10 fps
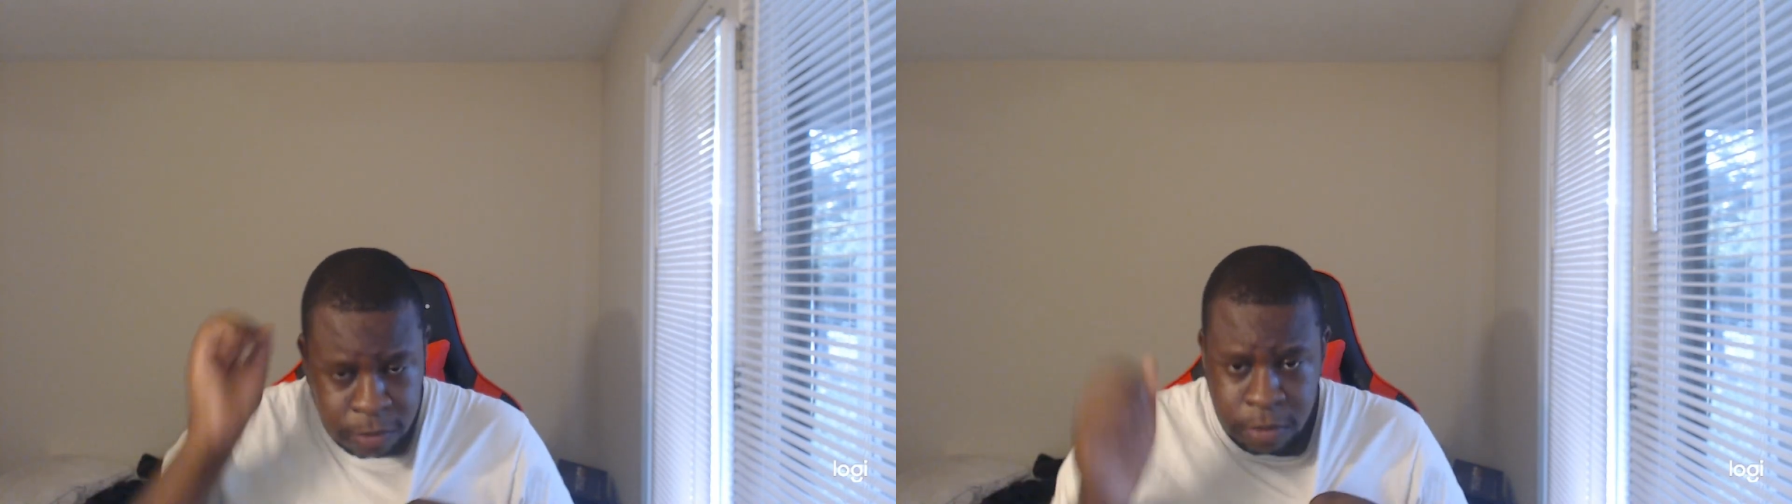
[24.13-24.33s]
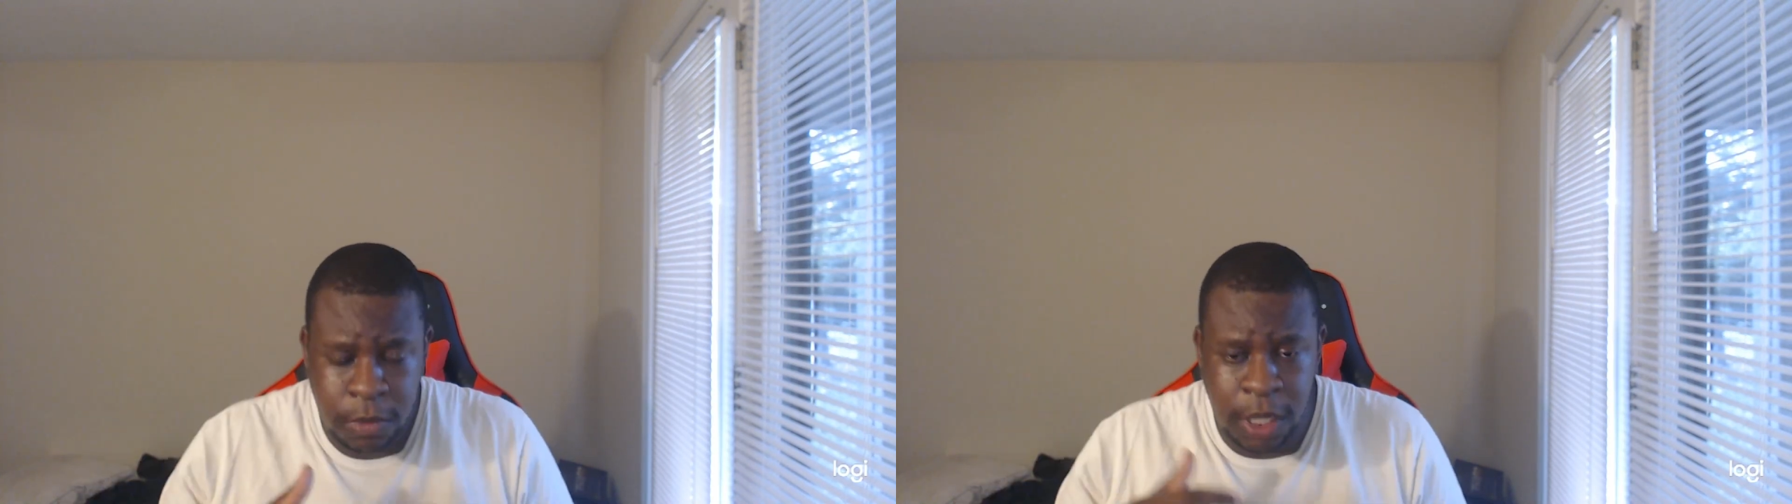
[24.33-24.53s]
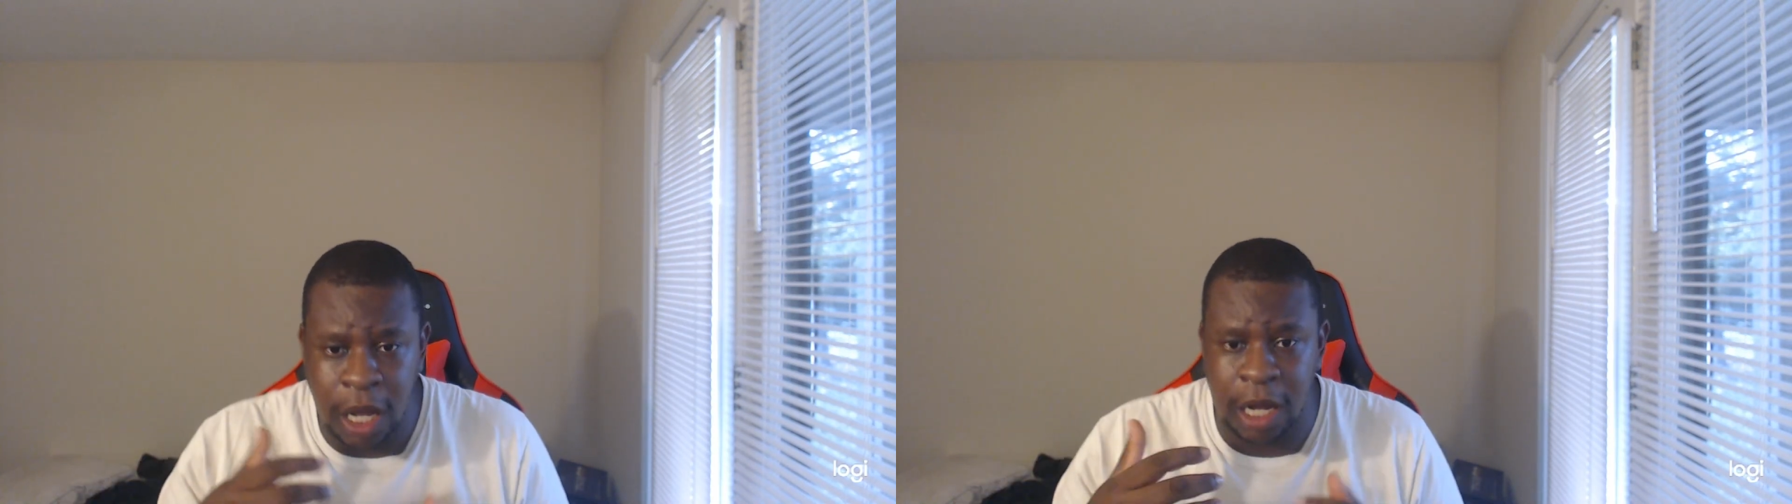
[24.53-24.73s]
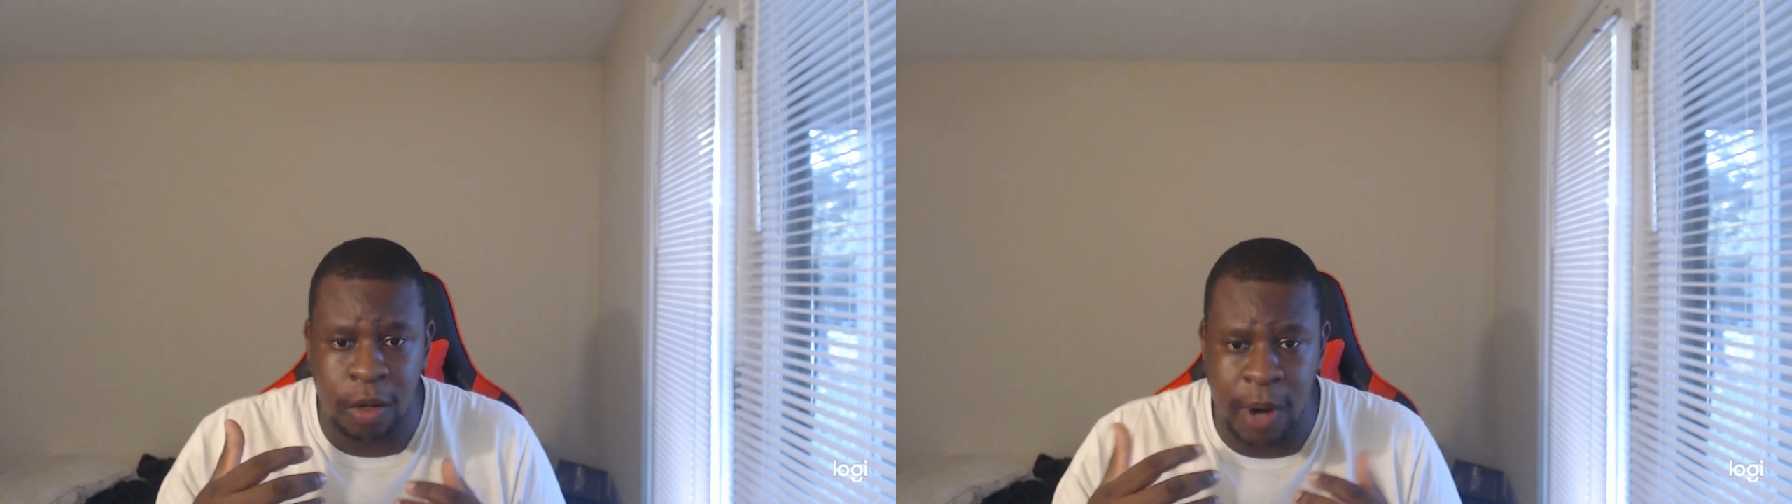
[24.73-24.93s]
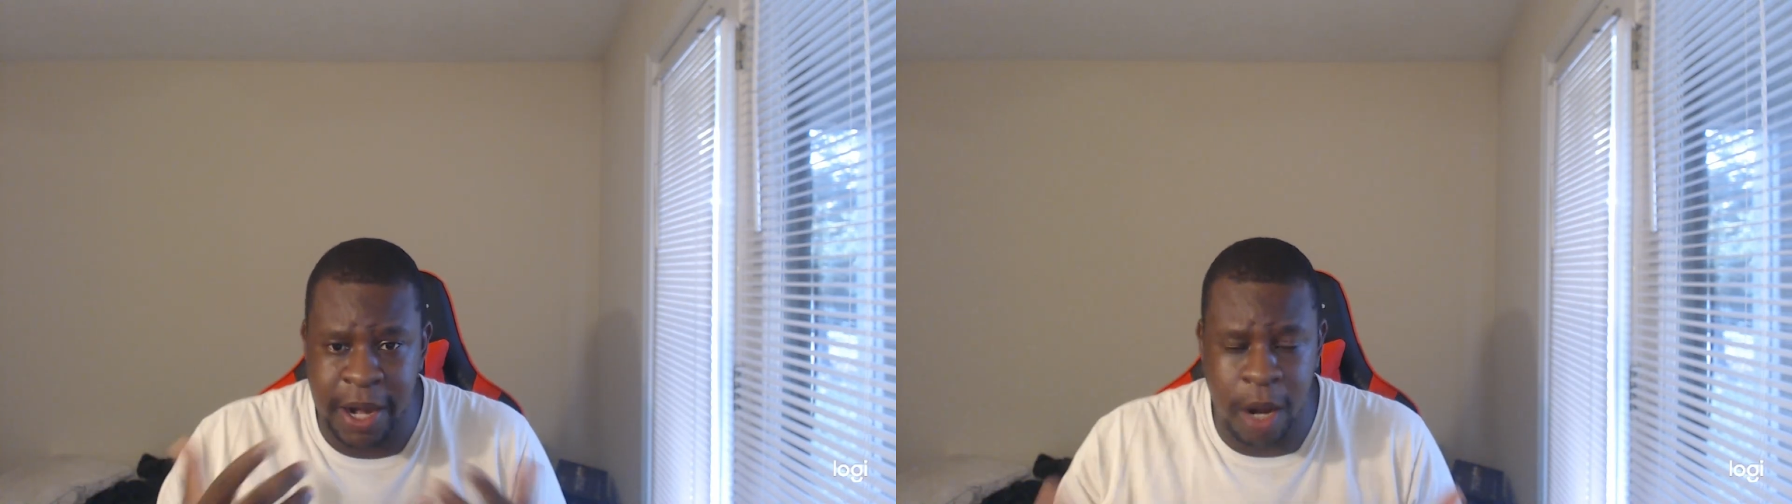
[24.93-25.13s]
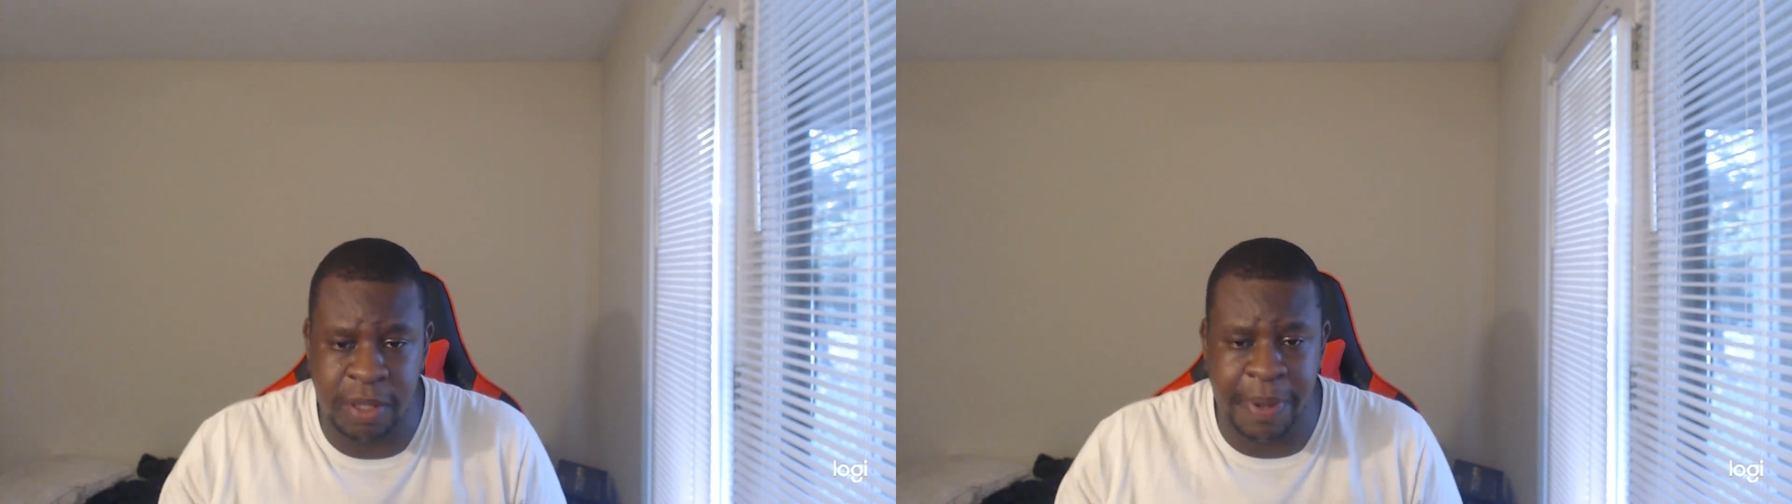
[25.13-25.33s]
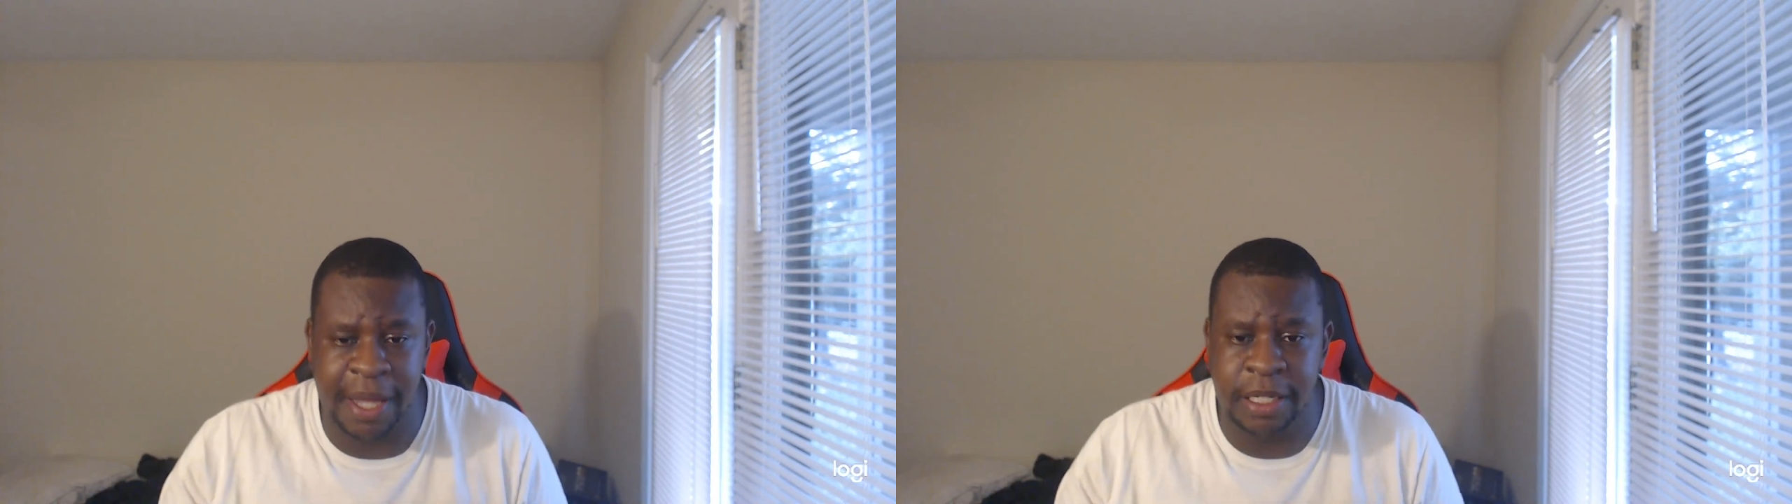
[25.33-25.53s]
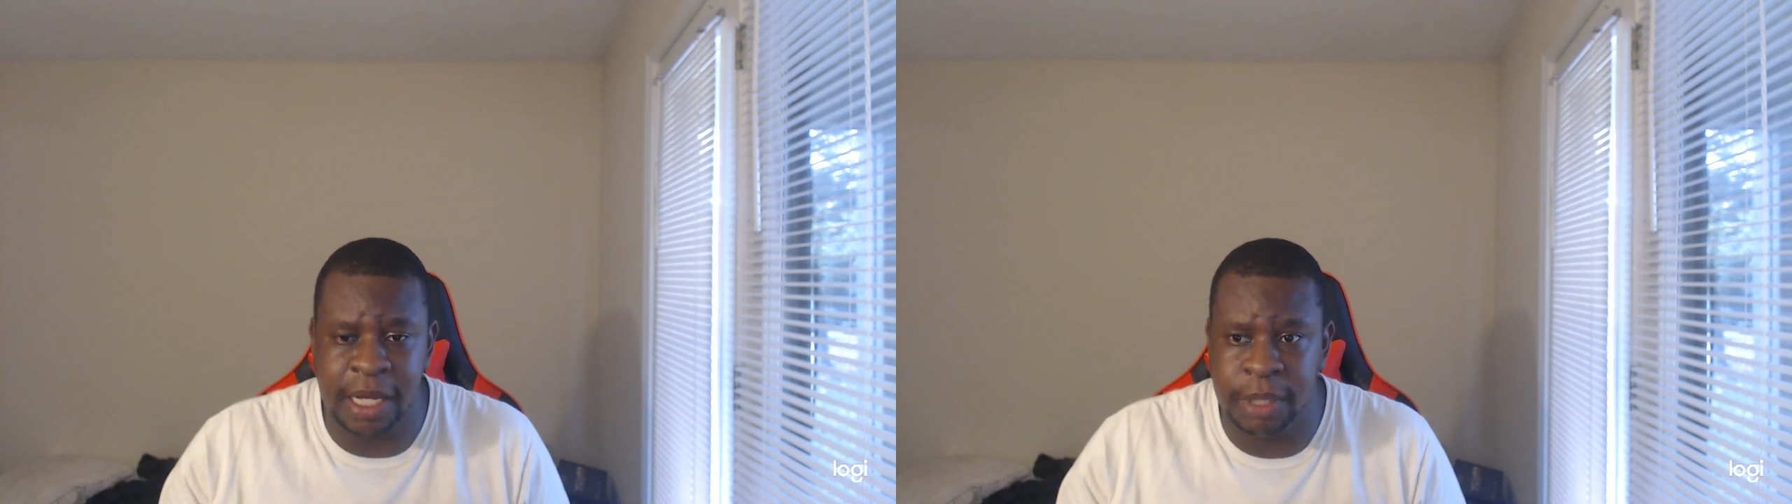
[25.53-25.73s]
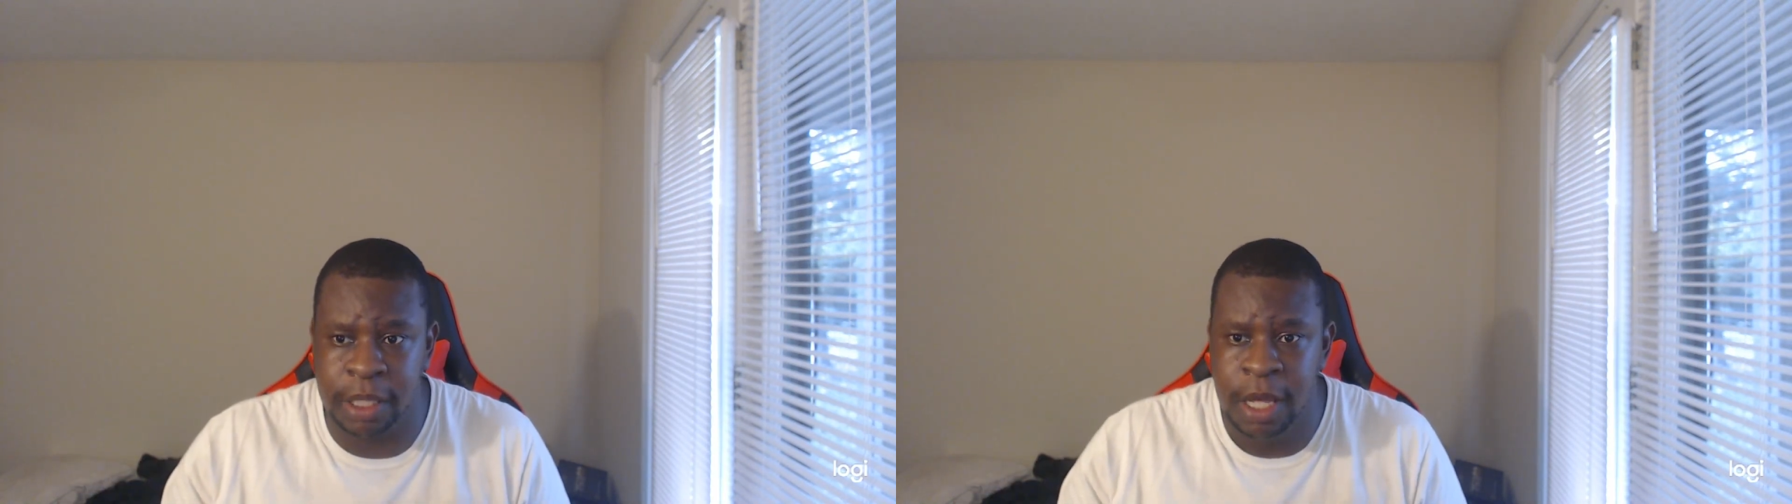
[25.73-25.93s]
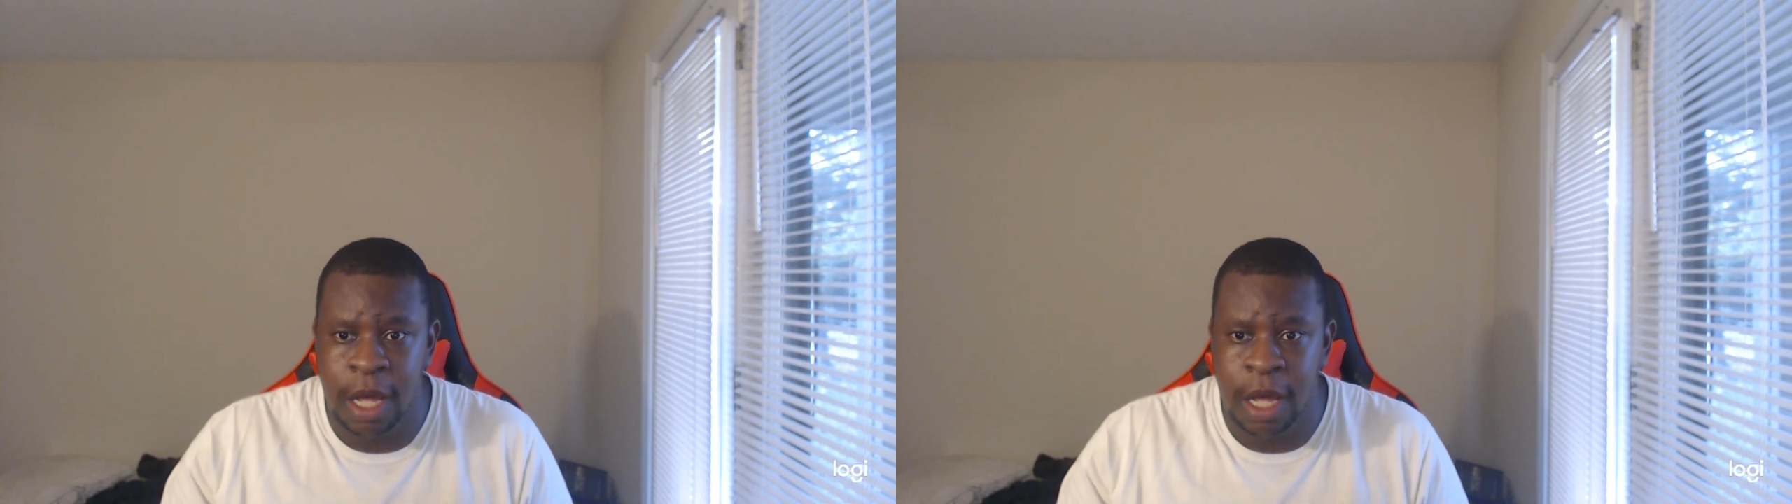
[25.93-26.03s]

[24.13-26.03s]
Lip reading: Right now with the pandemic,